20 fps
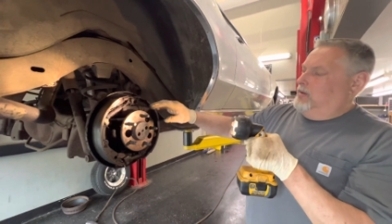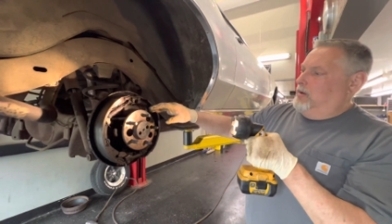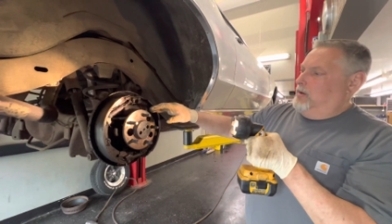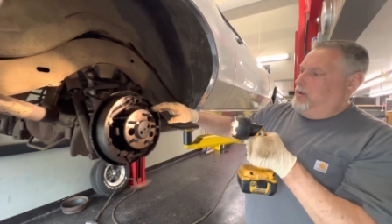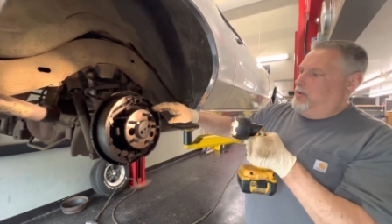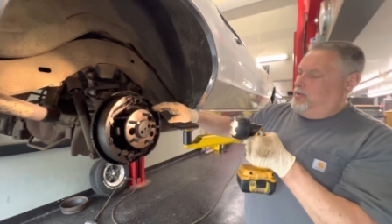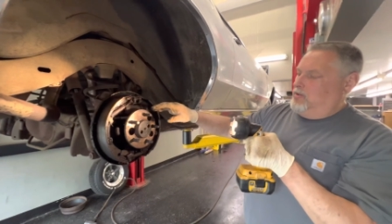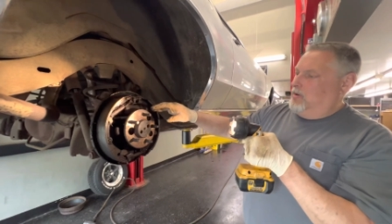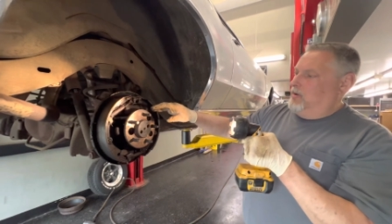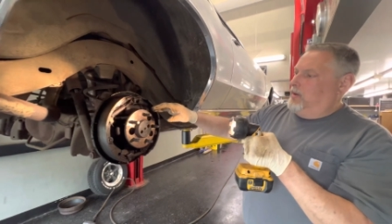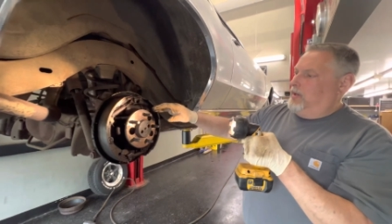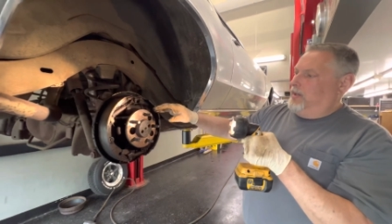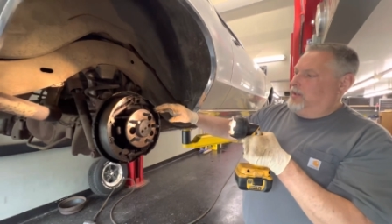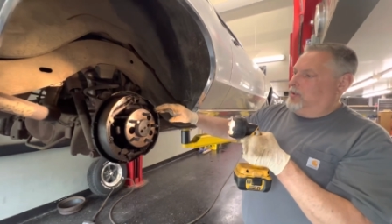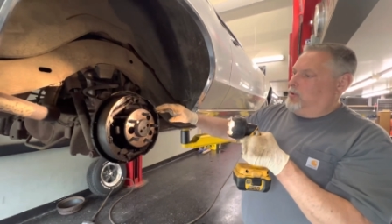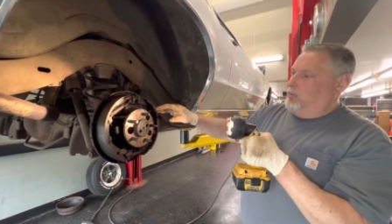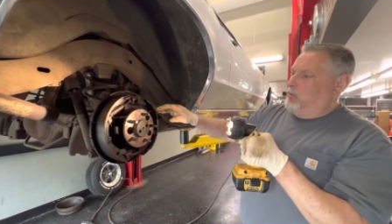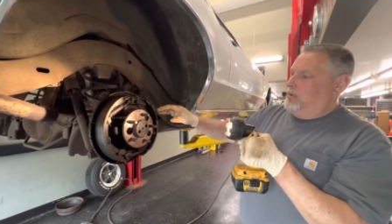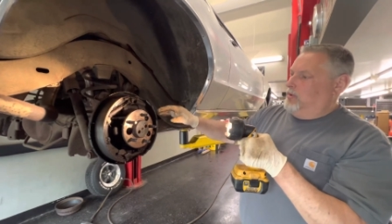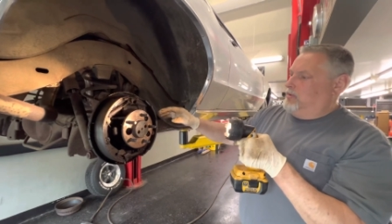He's already
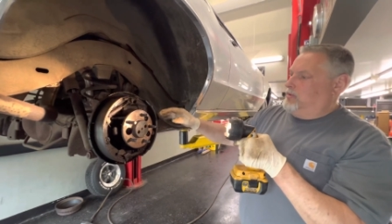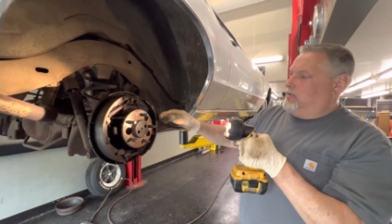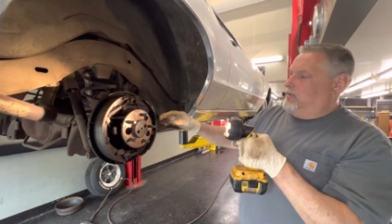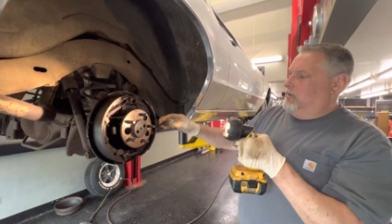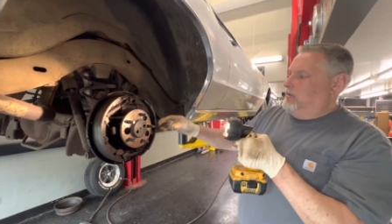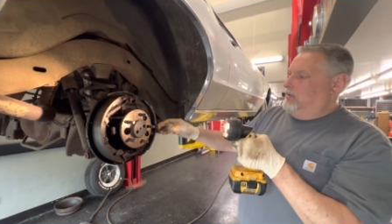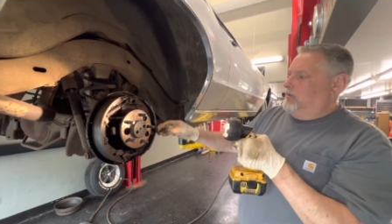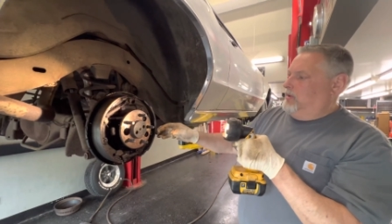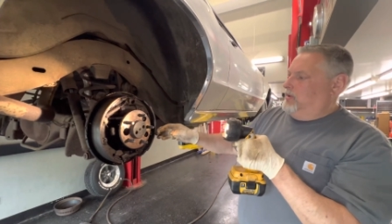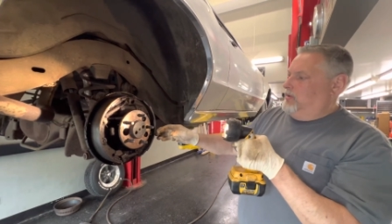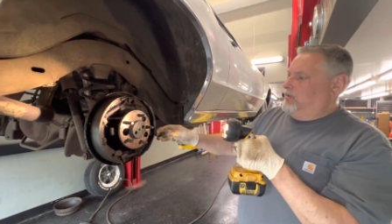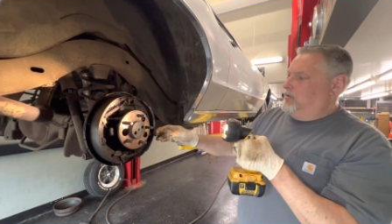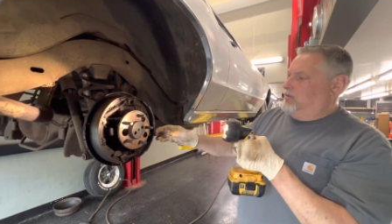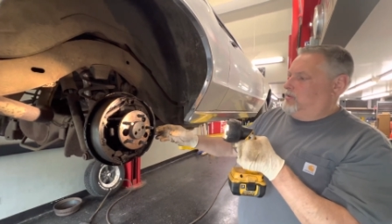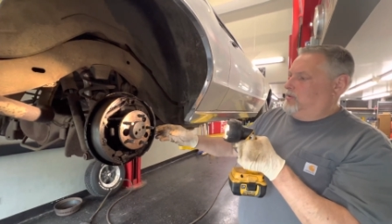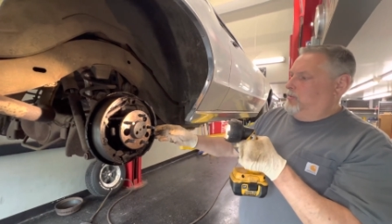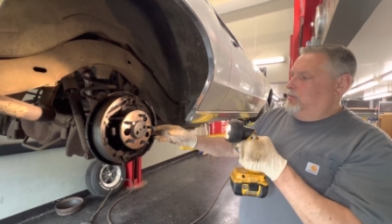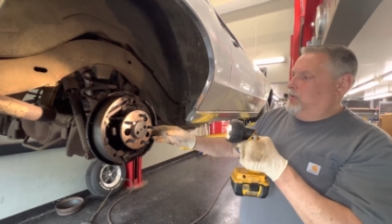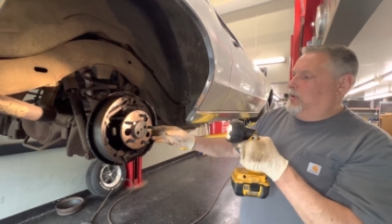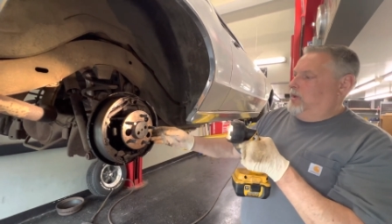got the wheel
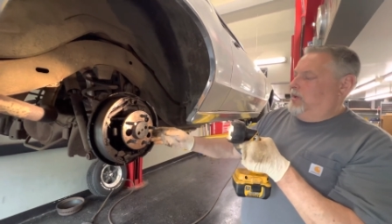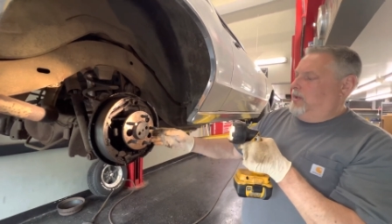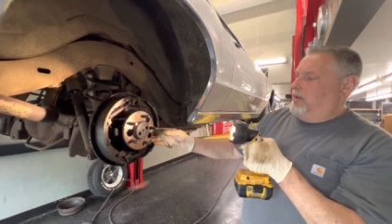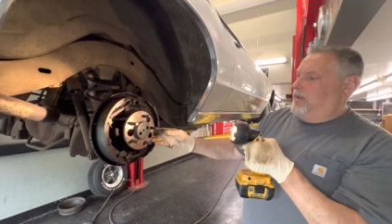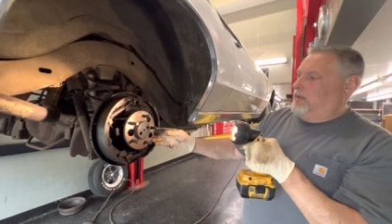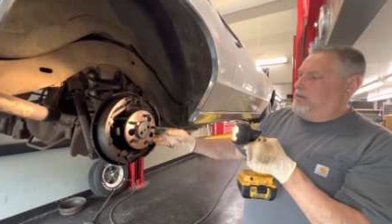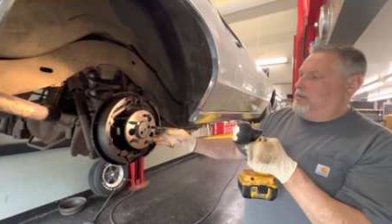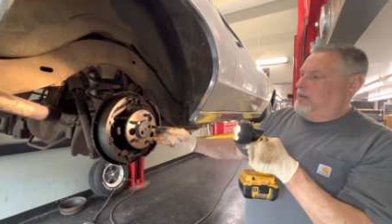cylinders. We're gonna get